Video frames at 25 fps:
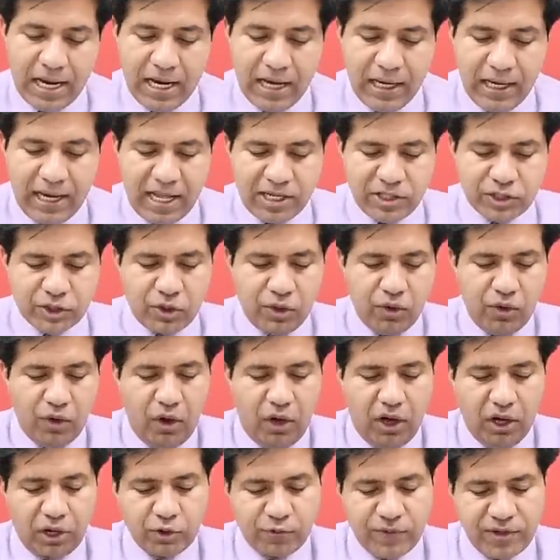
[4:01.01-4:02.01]
Let's go
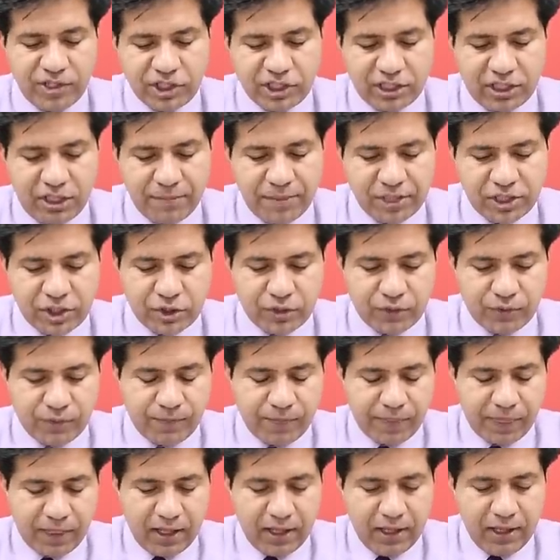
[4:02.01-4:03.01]
on. Question number two.
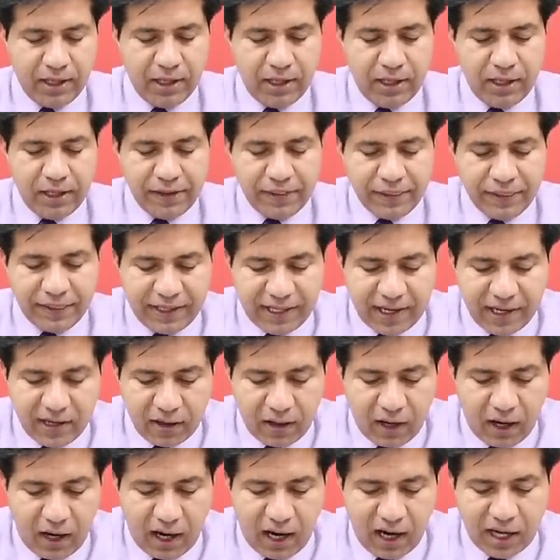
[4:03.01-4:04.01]
There
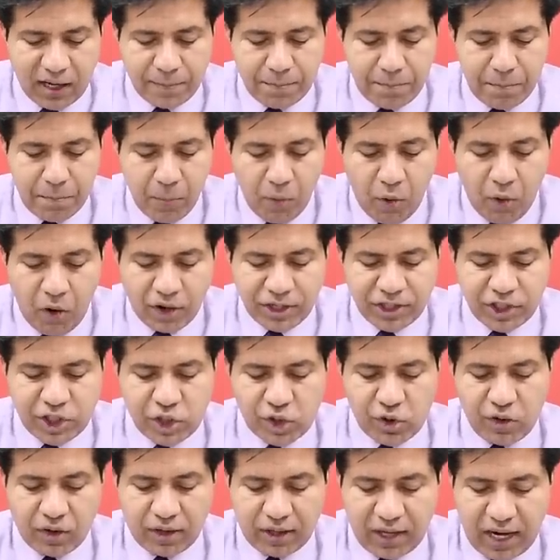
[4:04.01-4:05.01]
are more
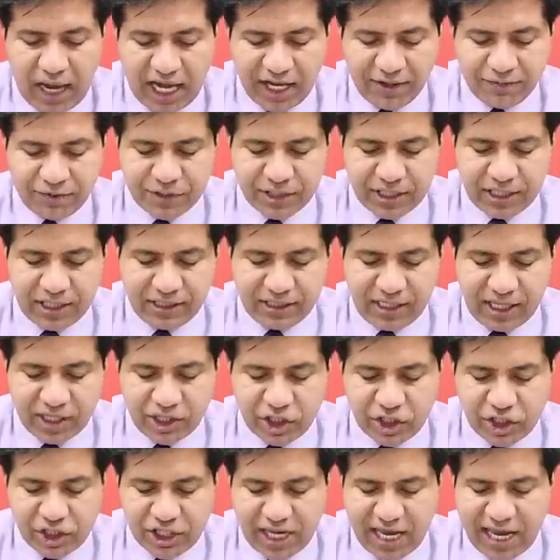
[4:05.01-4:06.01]
geoglyphs in the
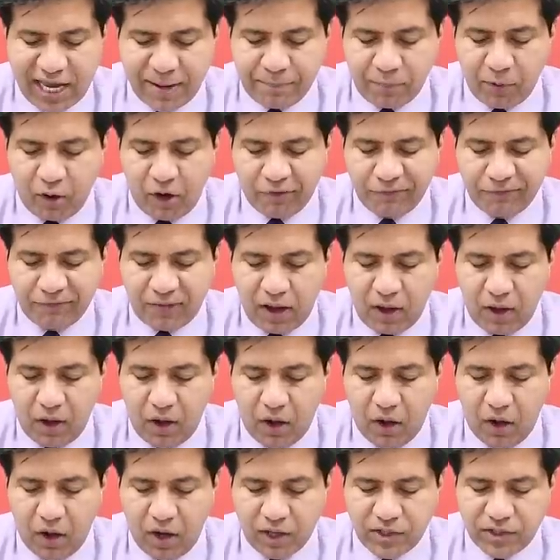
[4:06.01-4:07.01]
shape of a
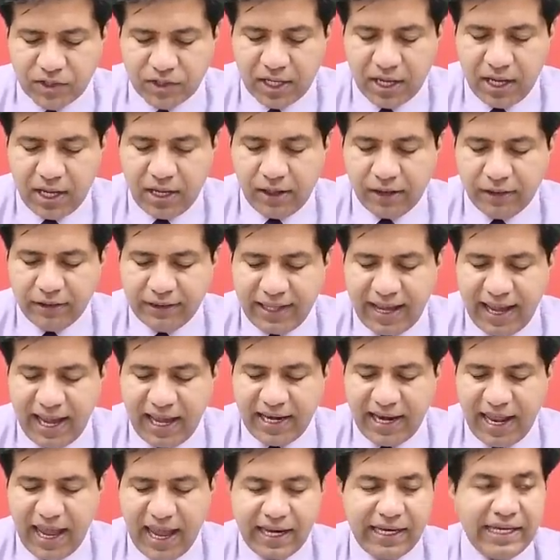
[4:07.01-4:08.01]
horse
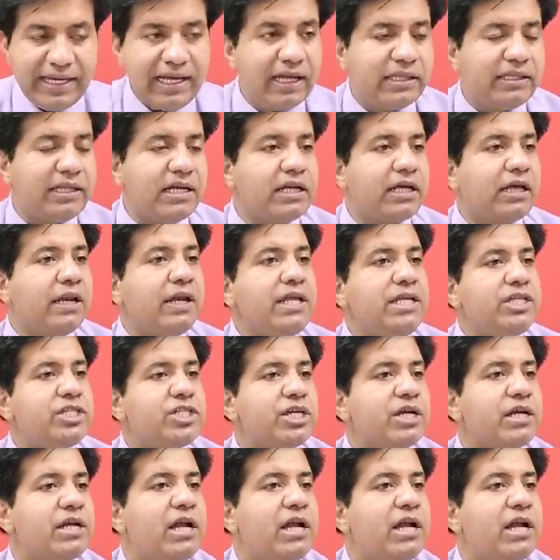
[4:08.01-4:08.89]
than any other creature.